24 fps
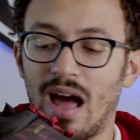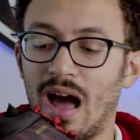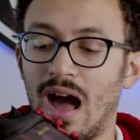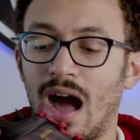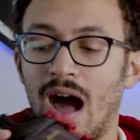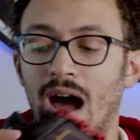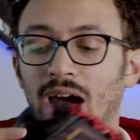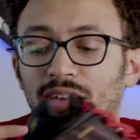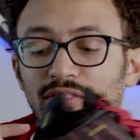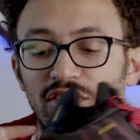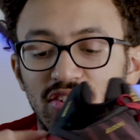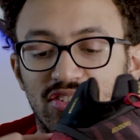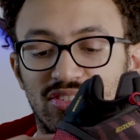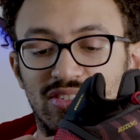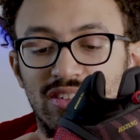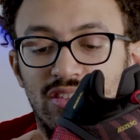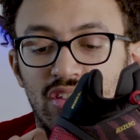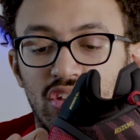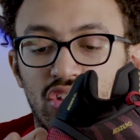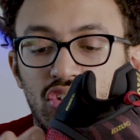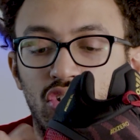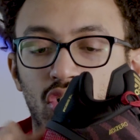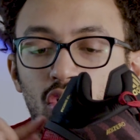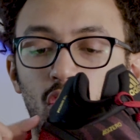obviously
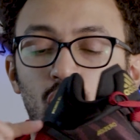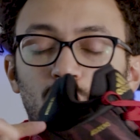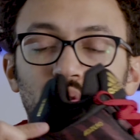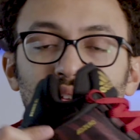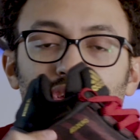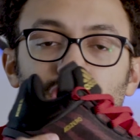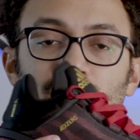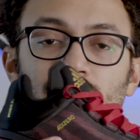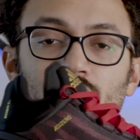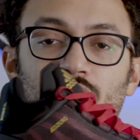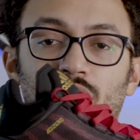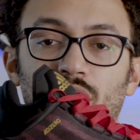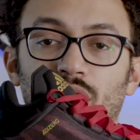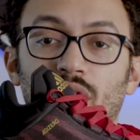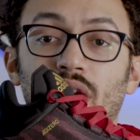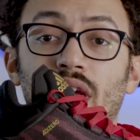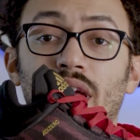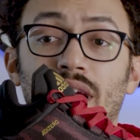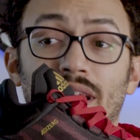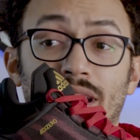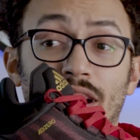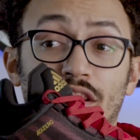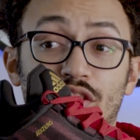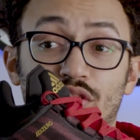the gold here,
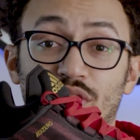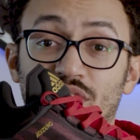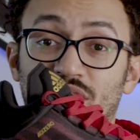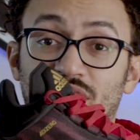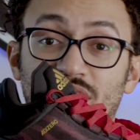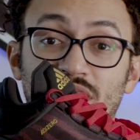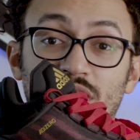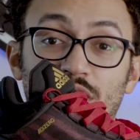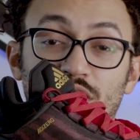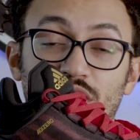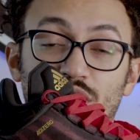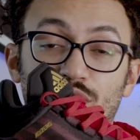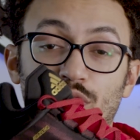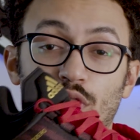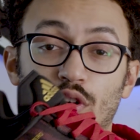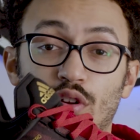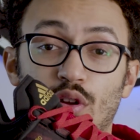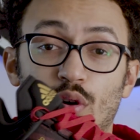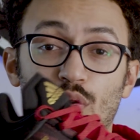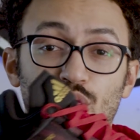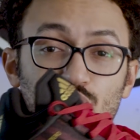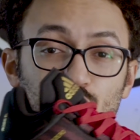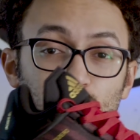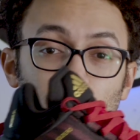as you can see in those
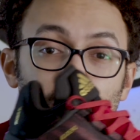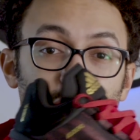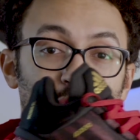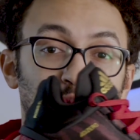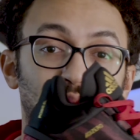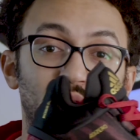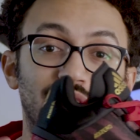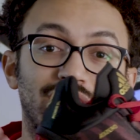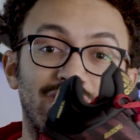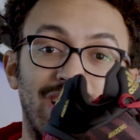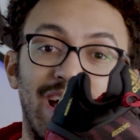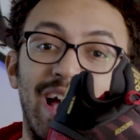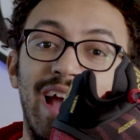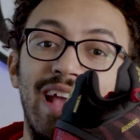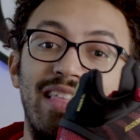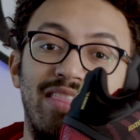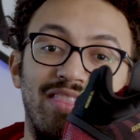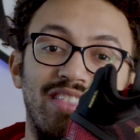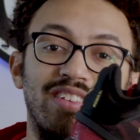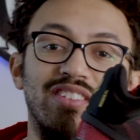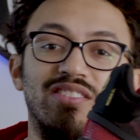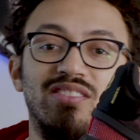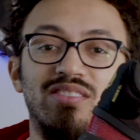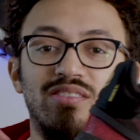photos, would have really tied
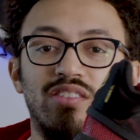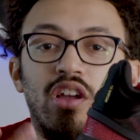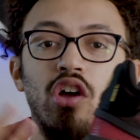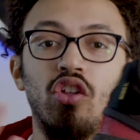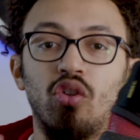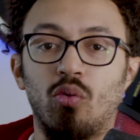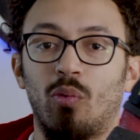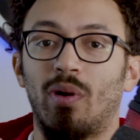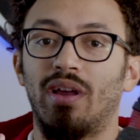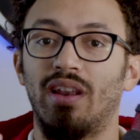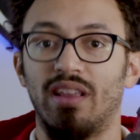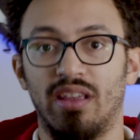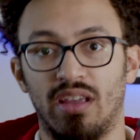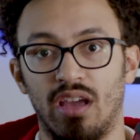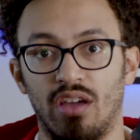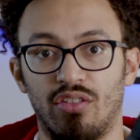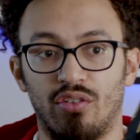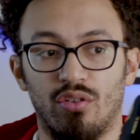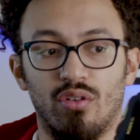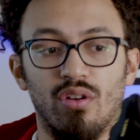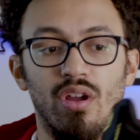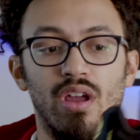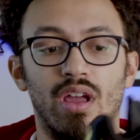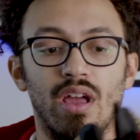this colorway
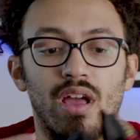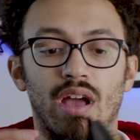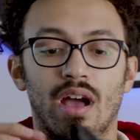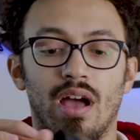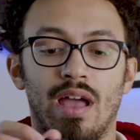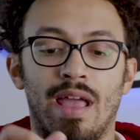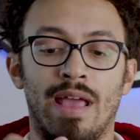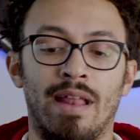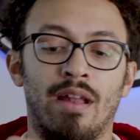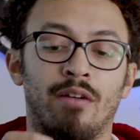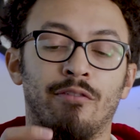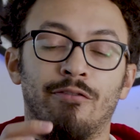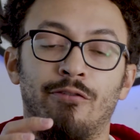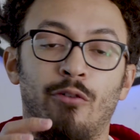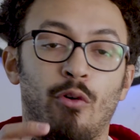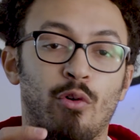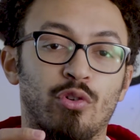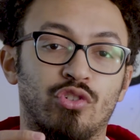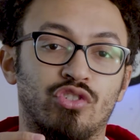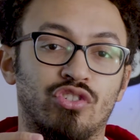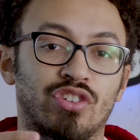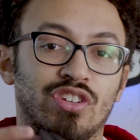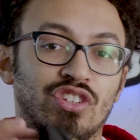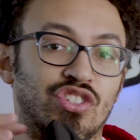together. And
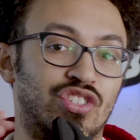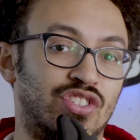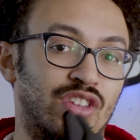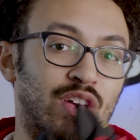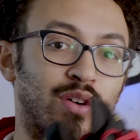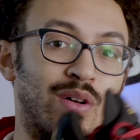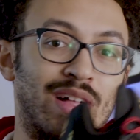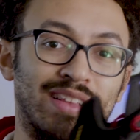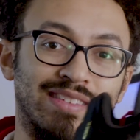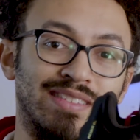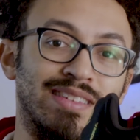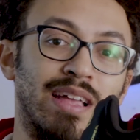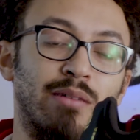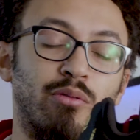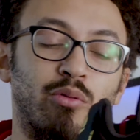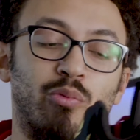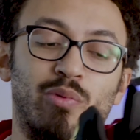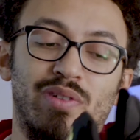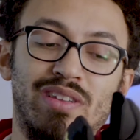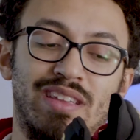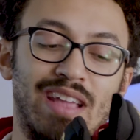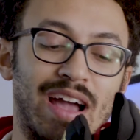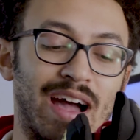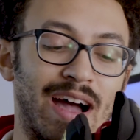unfortunately, so that's not what
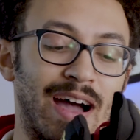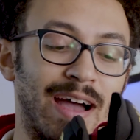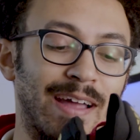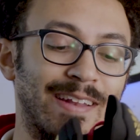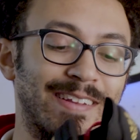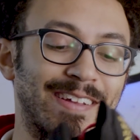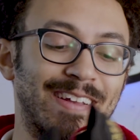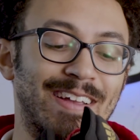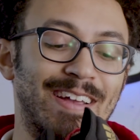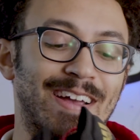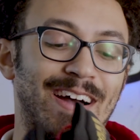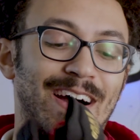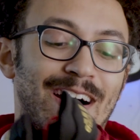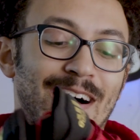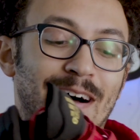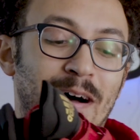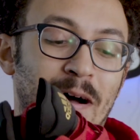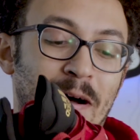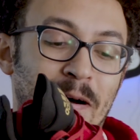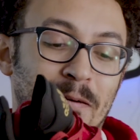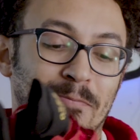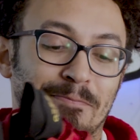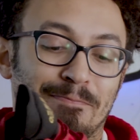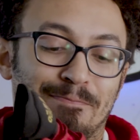we got.
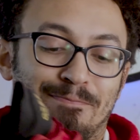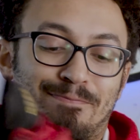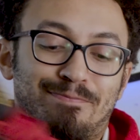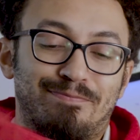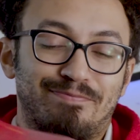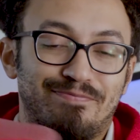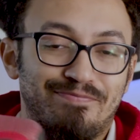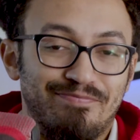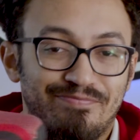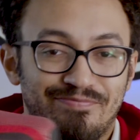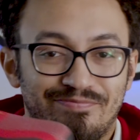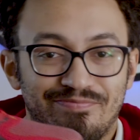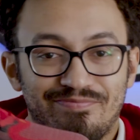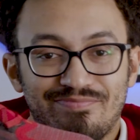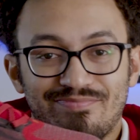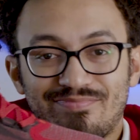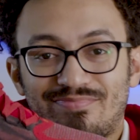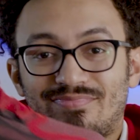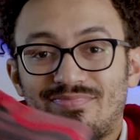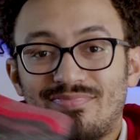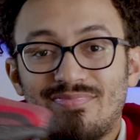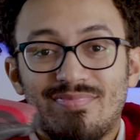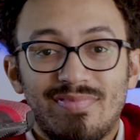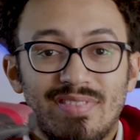
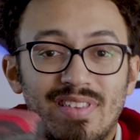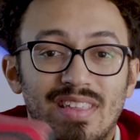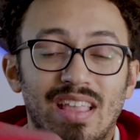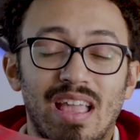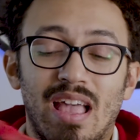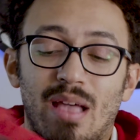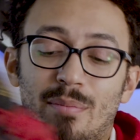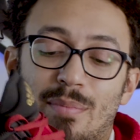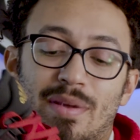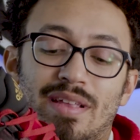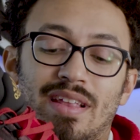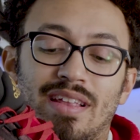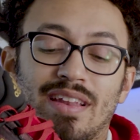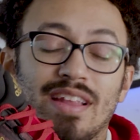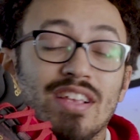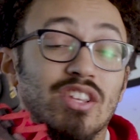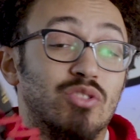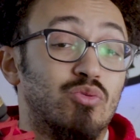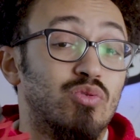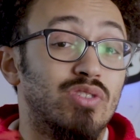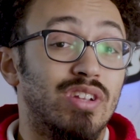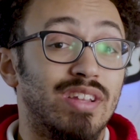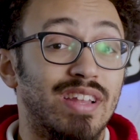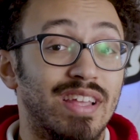I mean, it
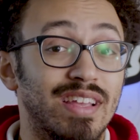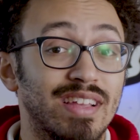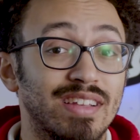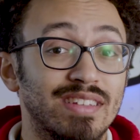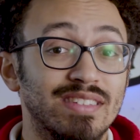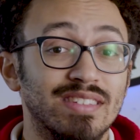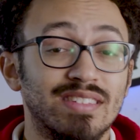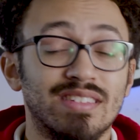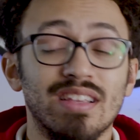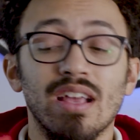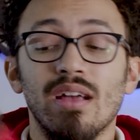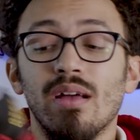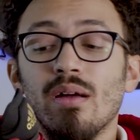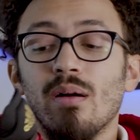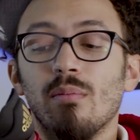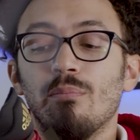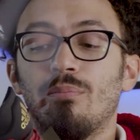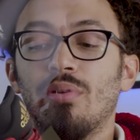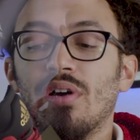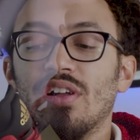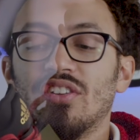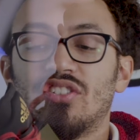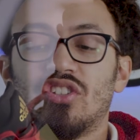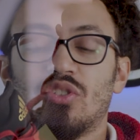is what it is,
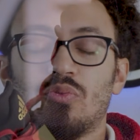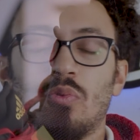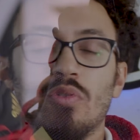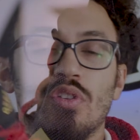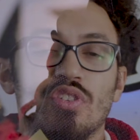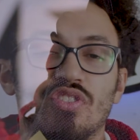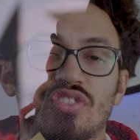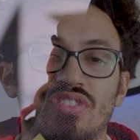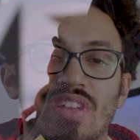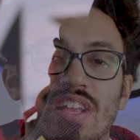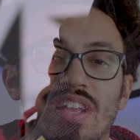but it's just one of those